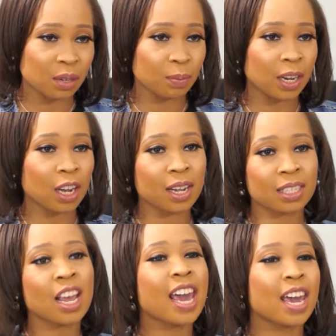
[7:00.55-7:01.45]
because
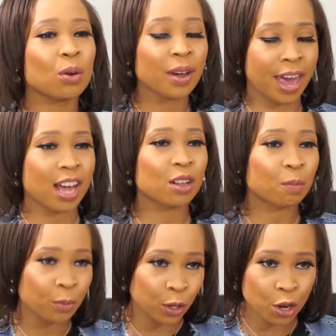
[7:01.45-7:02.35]
it will help
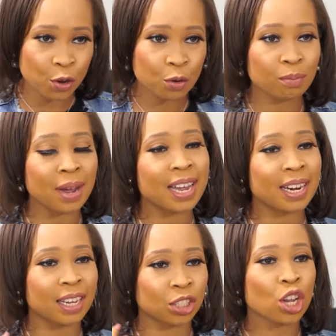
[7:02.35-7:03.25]
you
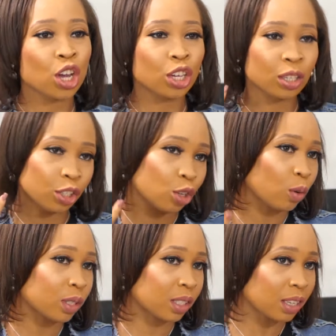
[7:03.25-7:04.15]
manage your
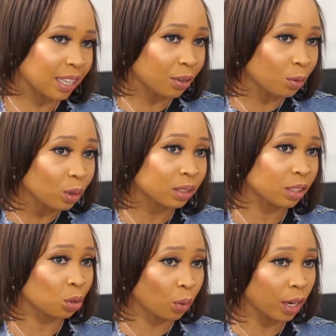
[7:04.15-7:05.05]
stunted growth
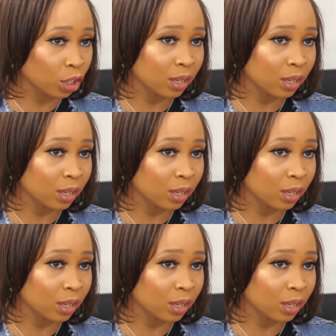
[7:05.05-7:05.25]
situation